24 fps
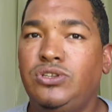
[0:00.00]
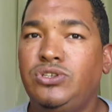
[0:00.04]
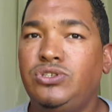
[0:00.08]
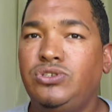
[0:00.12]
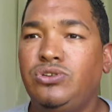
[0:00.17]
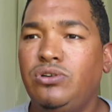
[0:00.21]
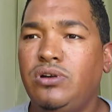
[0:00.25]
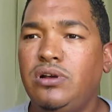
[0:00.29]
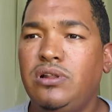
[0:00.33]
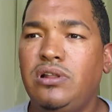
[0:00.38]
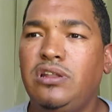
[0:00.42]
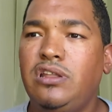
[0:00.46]

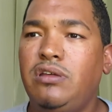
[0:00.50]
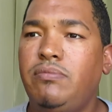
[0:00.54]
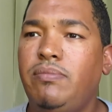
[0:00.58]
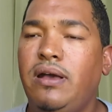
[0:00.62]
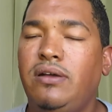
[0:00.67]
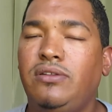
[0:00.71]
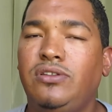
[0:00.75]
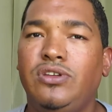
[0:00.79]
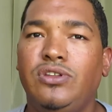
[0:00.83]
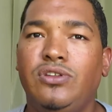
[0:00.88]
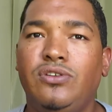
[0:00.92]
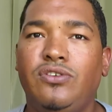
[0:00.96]
Talk a lot
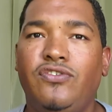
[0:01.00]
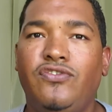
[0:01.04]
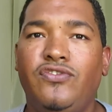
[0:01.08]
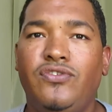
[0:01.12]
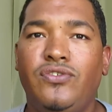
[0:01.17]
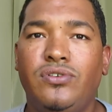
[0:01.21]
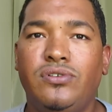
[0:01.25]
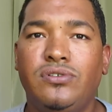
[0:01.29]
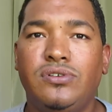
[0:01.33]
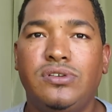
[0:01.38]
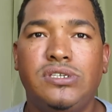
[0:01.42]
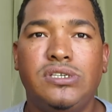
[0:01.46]
about, you know,
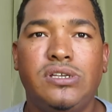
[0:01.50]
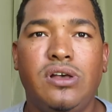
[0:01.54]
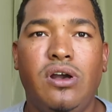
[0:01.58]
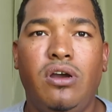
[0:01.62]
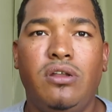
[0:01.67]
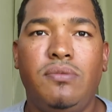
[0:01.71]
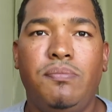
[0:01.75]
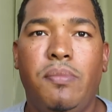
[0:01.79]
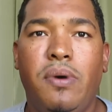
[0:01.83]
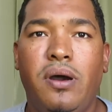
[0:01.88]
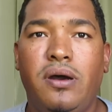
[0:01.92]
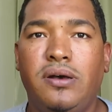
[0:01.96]
focus
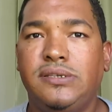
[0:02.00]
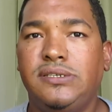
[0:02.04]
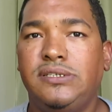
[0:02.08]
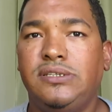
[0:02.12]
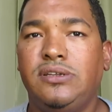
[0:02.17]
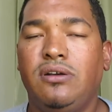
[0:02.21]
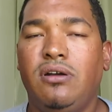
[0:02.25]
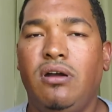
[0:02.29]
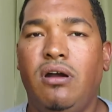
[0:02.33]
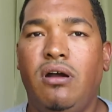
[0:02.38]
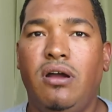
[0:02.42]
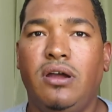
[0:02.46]
card,
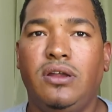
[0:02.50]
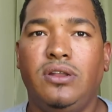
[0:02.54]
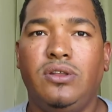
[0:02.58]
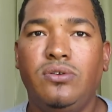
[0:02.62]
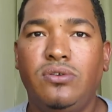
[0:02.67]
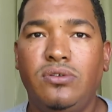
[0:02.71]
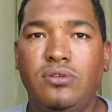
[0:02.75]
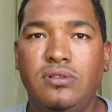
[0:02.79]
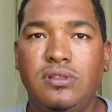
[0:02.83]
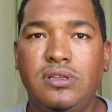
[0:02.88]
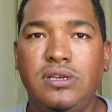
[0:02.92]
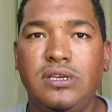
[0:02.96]
master card,
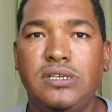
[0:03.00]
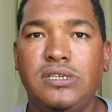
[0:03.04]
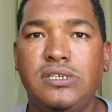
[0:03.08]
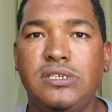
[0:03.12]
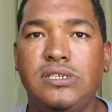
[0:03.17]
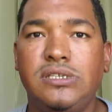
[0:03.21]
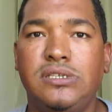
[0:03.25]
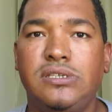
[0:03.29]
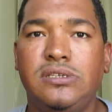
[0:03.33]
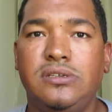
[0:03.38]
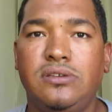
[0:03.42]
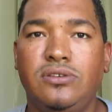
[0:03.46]
all
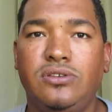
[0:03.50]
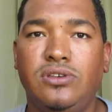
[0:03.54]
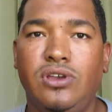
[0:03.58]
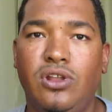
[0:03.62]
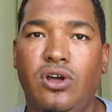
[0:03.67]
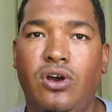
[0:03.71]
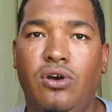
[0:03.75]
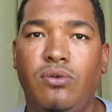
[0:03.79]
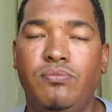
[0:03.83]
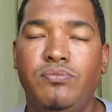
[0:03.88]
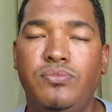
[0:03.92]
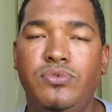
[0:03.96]
these, you
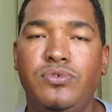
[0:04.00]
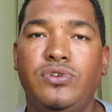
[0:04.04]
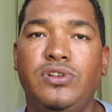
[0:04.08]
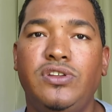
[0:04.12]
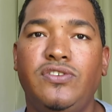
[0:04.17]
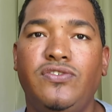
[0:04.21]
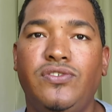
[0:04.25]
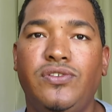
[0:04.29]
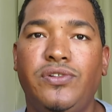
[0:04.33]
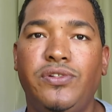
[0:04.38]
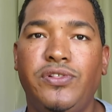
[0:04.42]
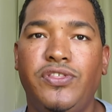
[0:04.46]
know,
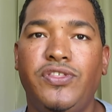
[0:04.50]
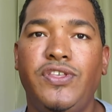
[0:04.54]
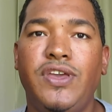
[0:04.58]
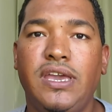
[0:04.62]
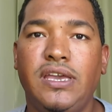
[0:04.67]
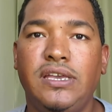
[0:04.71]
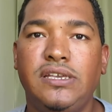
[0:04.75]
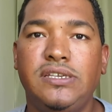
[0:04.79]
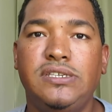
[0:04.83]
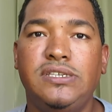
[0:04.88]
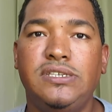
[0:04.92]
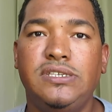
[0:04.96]
beautiful
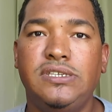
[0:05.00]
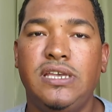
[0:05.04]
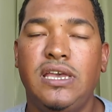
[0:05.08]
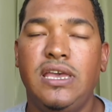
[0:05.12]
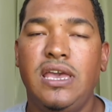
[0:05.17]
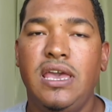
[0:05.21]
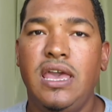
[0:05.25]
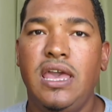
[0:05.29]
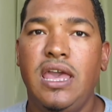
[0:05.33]
things.